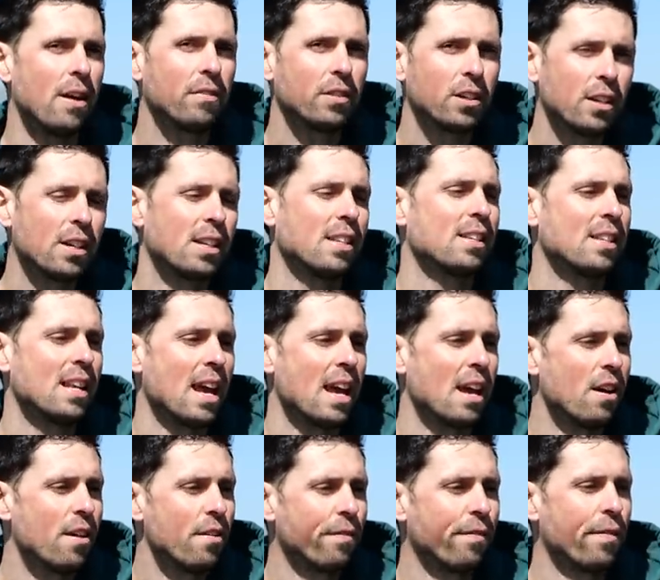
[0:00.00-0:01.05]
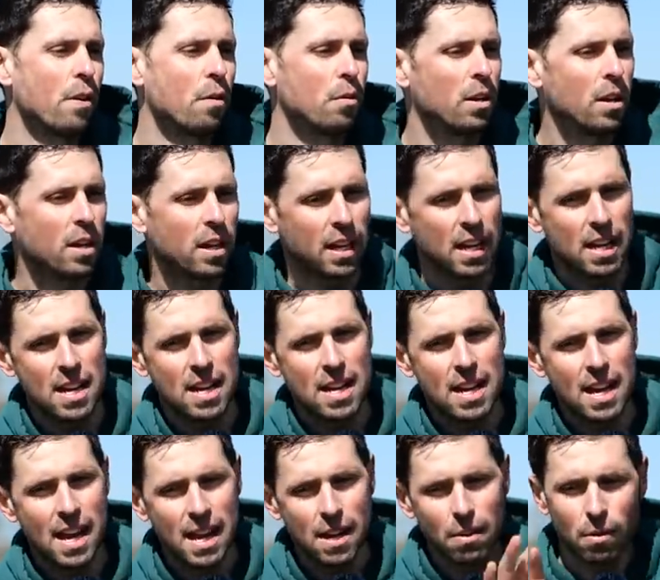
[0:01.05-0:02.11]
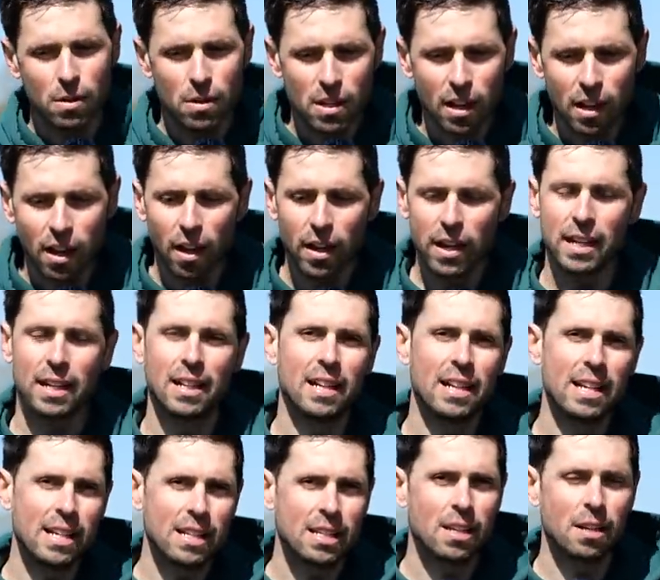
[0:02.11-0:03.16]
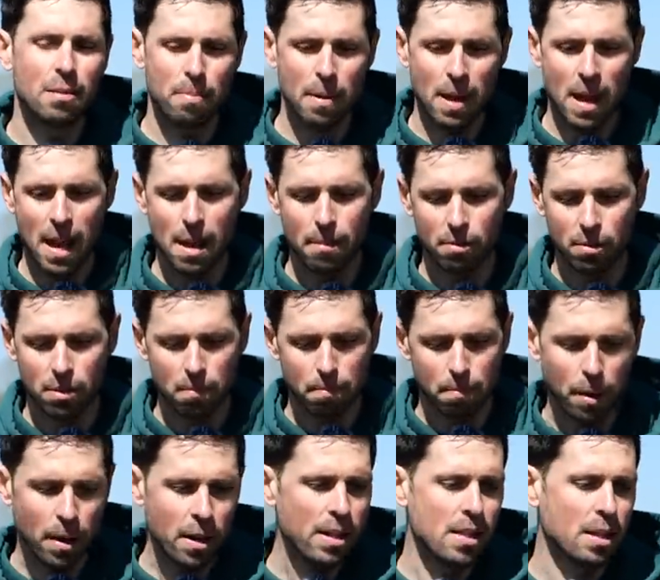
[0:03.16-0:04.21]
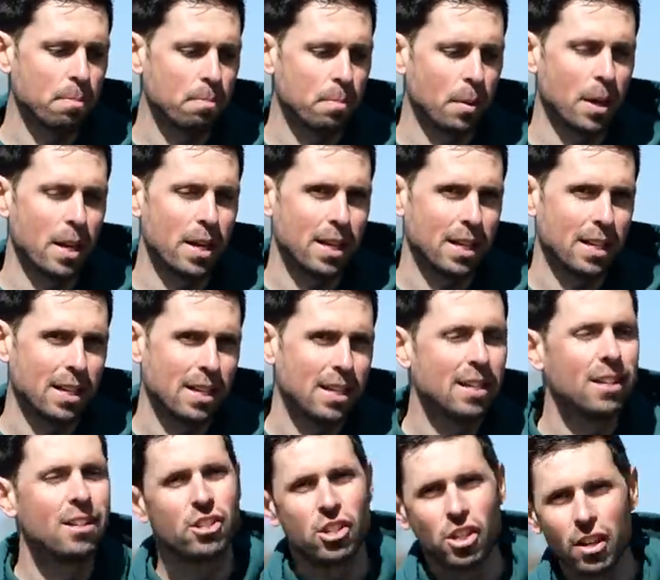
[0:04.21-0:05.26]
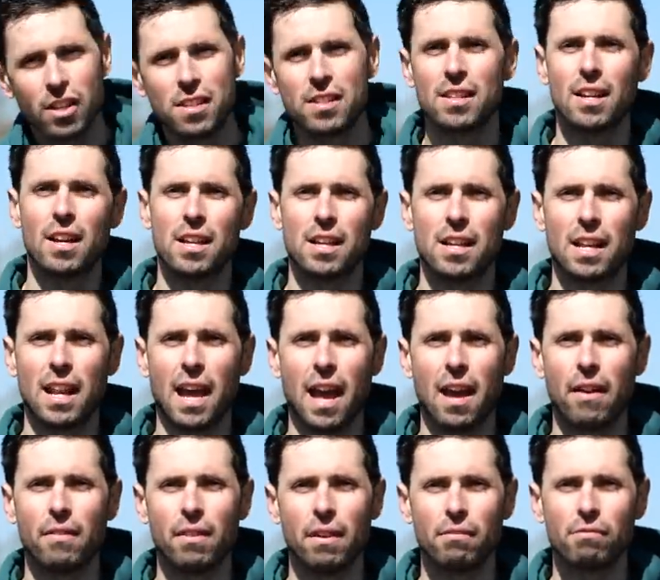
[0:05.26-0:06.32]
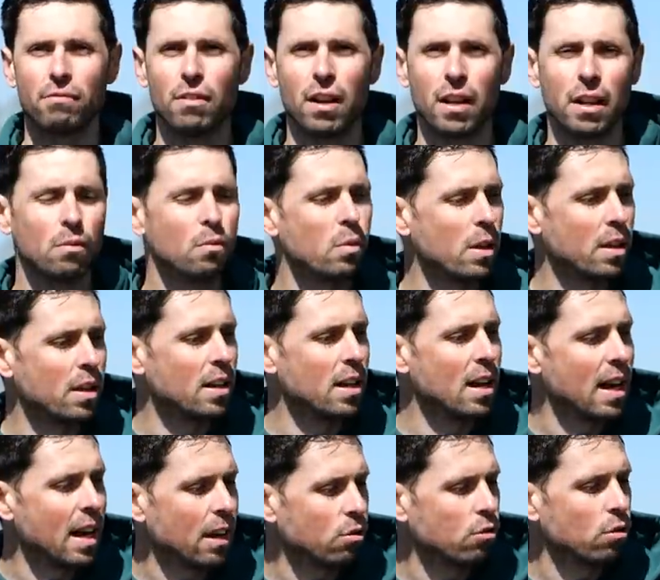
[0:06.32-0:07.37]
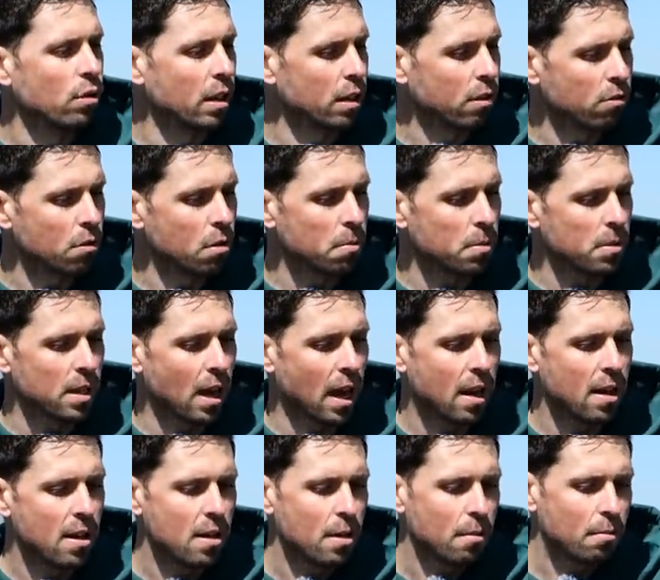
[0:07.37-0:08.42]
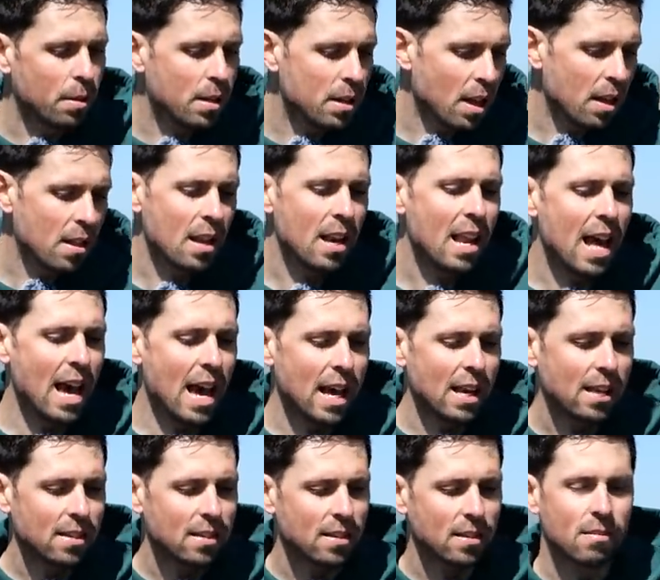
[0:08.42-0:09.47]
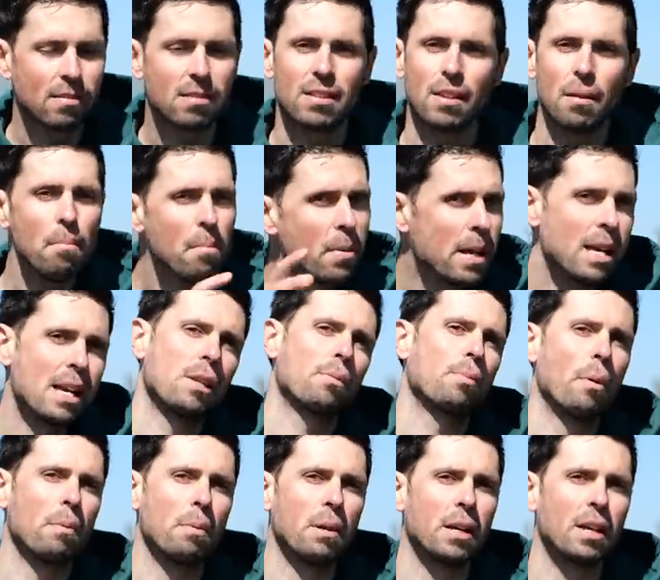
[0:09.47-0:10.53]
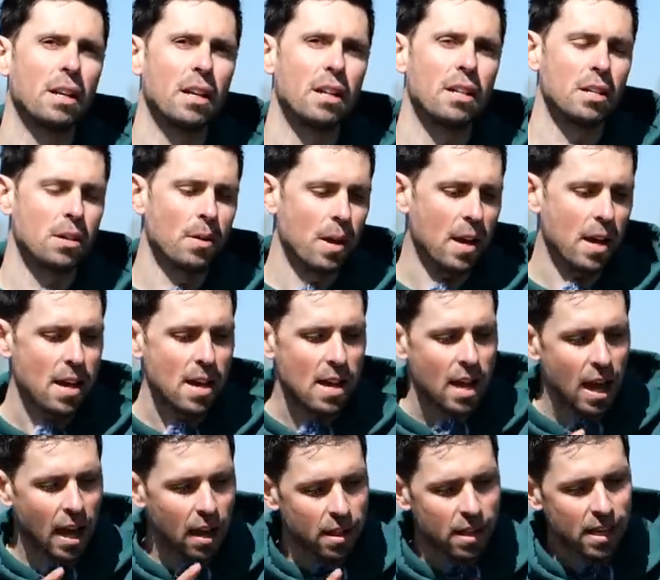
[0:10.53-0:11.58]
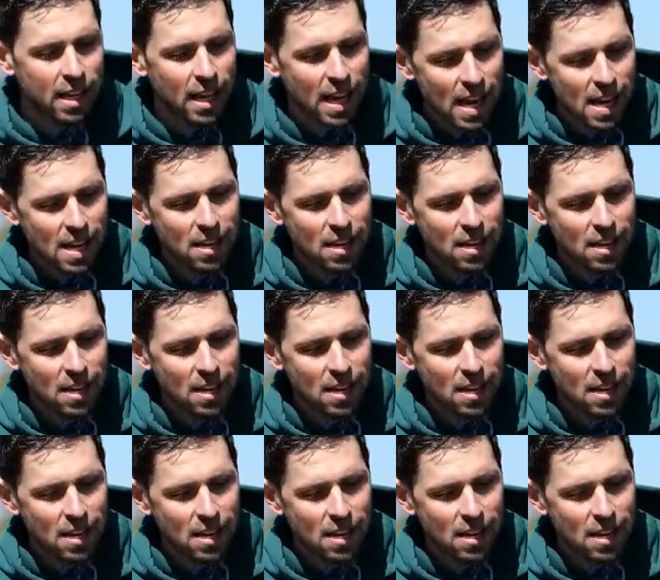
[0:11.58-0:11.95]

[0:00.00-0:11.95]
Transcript: I've got to say, I feel like anyone is likely to be able to buy this bike chances are you're going to have it running with an electronic group set. But nonetheless, somebody is probably going to do it, and I think it